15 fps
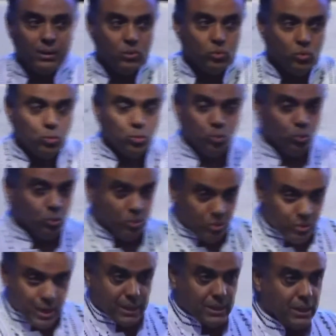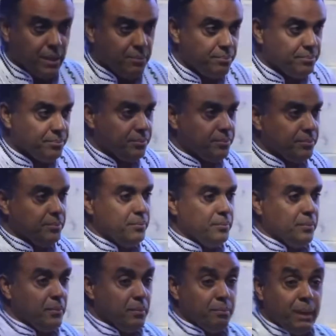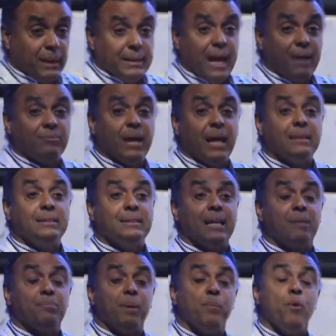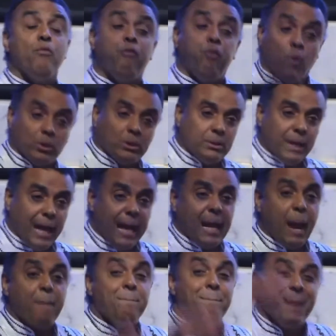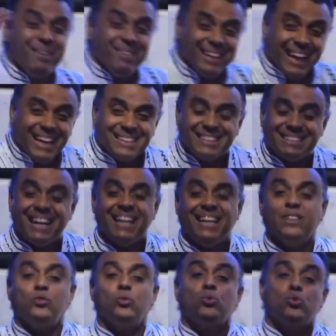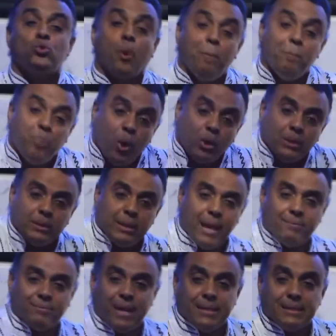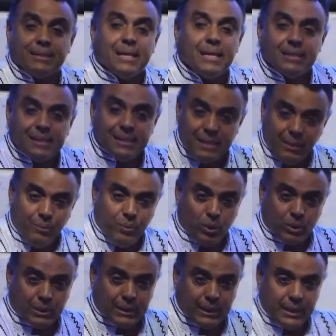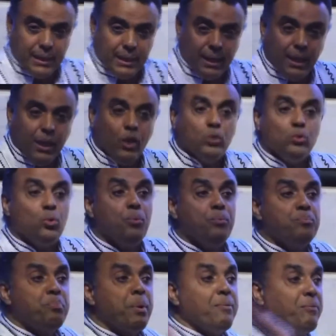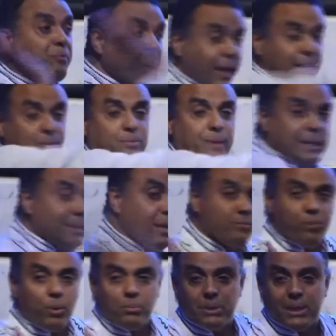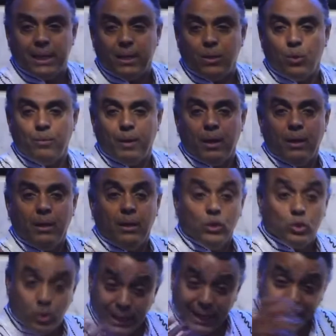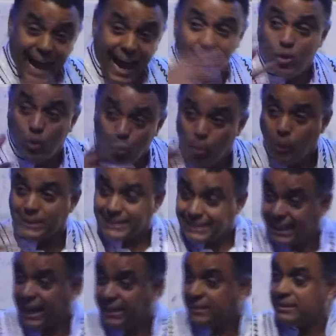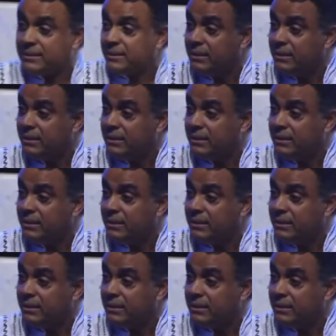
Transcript: to Russia. But the Afghanistan people fought. And America decided to support the Afghanistan seriously to prevent Russia from taking over. So the guy who was sent,